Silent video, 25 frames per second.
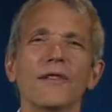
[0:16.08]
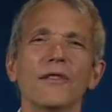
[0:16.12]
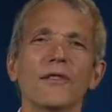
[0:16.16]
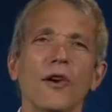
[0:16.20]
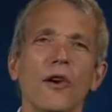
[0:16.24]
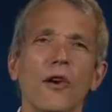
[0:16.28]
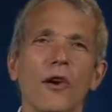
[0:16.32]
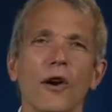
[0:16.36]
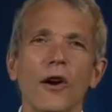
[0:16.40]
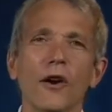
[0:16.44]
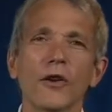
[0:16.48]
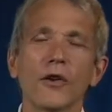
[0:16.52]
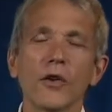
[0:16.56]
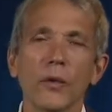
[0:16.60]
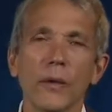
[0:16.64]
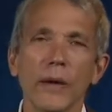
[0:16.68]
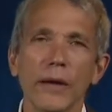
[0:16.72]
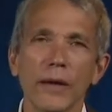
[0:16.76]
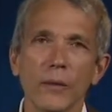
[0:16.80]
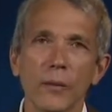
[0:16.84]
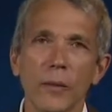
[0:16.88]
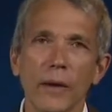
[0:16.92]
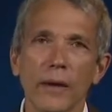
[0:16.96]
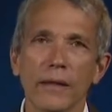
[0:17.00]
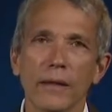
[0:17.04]

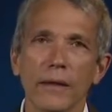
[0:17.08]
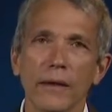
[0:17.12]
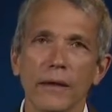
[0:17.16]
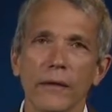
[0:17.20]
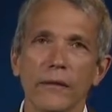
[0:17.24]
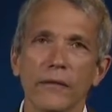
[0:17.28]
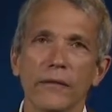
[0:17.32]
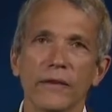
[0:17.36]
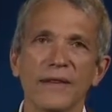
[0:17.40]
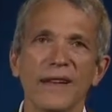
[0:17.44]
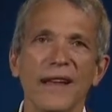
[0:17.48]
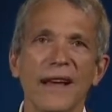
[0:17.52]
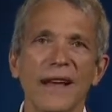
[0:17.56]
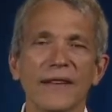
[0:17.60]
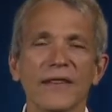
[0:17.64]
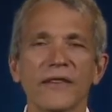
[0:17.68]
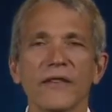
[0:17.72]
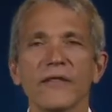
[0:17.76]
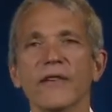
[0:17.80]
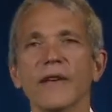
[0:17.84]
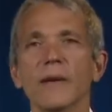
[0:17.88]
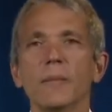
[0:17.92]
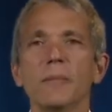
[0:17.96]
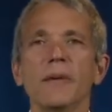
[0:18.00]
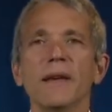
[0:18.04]
arguing with a
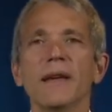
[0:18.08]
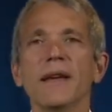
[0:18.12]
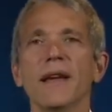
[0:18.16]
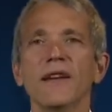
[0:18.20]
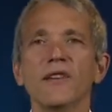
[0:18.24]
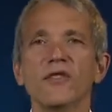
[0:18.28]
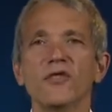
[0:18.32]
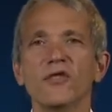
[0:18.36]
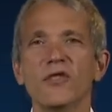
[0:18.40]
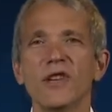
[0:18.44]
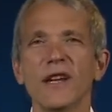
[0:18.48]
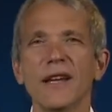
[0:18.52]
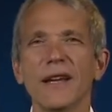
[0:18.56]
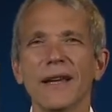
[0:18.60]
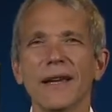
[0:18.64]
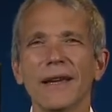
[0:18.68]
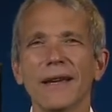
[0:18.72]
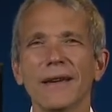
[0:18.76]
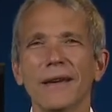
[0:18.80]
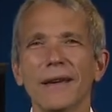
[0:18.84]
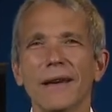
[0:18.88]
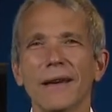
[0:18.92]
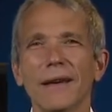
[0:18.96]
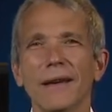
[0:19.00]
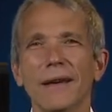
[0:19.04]
philosophy PhD
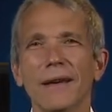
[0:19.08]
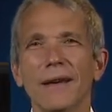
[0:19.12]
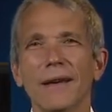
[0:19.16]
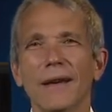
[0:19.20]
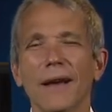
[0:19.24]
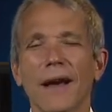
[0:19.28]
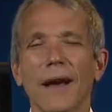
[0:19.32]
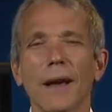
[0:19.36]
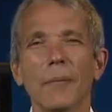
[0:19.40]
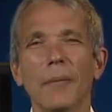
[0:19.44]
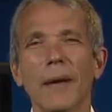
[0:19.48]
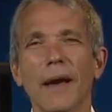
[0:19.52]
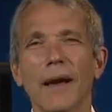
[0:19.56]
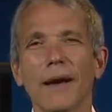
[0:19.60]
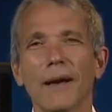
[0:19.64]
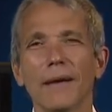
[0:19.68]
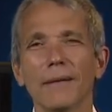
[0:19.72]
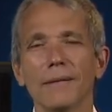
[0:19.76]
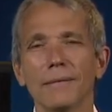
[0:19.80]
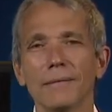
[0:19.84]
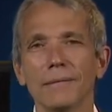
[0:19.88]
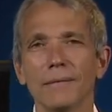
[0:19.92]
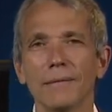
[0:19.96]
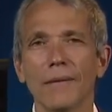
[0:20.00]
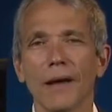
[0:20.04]
about
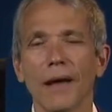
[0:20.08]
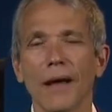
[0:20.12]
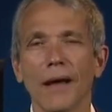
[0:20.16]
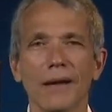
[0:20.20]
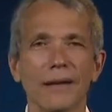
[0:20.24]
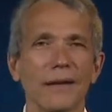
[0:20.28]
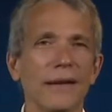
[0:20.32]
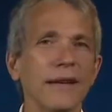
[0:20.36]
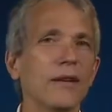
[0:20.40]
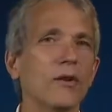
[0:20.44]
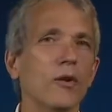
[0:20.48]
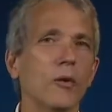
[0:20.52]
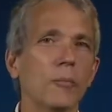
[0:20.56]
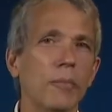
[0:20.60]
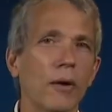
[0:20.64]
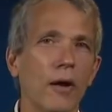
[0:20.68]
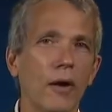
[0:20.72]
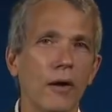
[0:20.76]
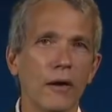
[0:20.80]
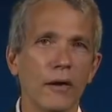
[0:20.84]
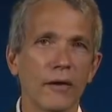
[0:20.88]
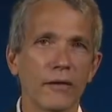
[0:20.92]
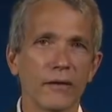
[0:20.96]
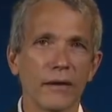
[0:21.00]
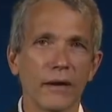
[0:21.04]
uh, legal
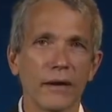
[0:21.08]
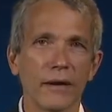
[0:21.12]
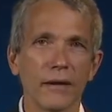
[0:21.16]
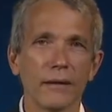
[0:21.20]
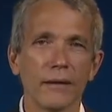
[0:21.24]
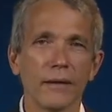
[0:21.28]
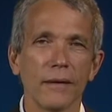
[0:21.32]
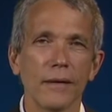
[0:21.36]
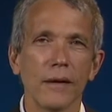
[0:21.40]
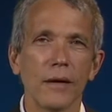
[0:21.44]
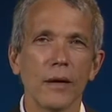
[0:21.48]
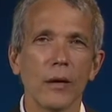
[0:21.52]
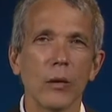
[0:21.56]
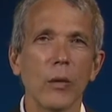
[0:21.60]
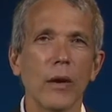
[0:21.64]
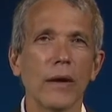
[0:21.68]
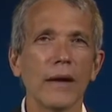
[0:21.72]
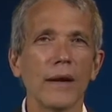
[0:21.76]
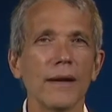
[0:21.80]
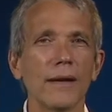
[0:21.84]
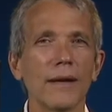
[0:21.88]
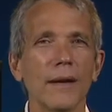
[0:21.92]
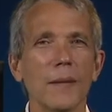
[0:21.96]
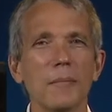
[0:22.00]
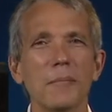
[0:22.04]
policy. When
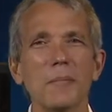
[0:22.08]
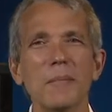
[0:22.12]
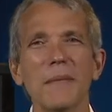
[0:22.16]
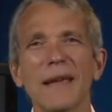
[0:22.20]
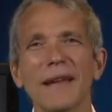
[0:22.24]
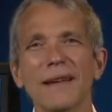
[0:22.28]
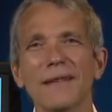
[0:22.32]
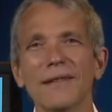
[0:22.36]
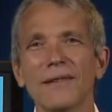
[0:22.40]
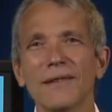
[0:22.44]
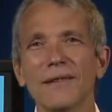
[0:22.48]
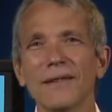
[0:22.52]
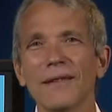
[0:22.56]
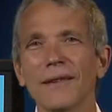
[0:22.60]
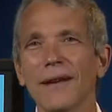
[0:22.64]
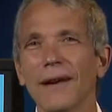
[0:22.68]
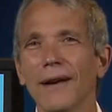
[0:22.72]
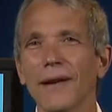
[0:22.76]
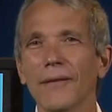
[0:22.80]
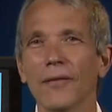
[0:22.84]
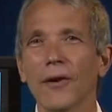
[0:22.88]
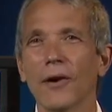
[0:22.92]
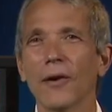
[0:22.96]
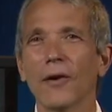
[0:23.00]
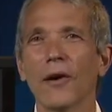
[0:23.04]
in the midst
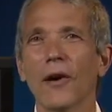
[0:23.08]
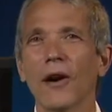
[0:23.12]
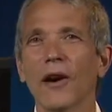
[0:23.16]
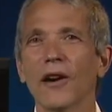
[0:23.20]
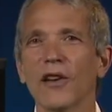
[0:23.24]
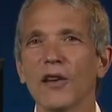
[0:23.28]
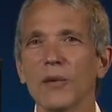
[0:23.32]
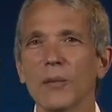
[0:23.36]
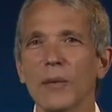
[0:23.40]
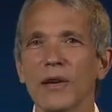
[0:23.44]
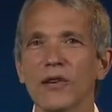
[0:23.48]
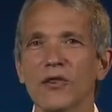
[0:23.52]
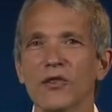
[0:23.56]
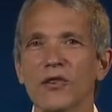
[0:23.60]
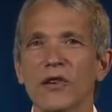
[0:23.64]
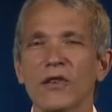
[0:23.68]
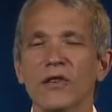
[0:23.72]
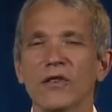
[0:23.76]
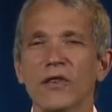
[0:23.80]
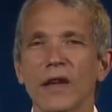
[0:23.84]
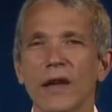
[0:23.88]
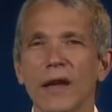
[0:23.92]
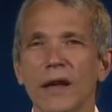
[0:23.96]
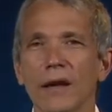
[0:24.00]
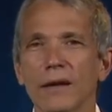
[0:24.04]
of our argument, she
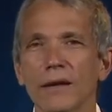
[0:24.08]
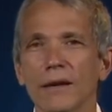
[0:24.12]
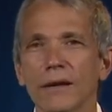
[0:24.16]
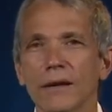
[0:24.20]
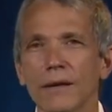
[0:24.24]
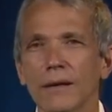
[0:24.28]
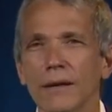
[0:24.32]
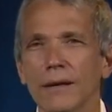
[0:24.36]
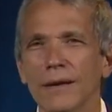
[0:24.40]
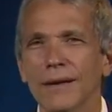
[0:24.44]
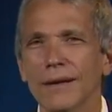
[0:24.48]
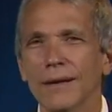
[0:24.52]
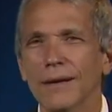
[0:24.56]
said, A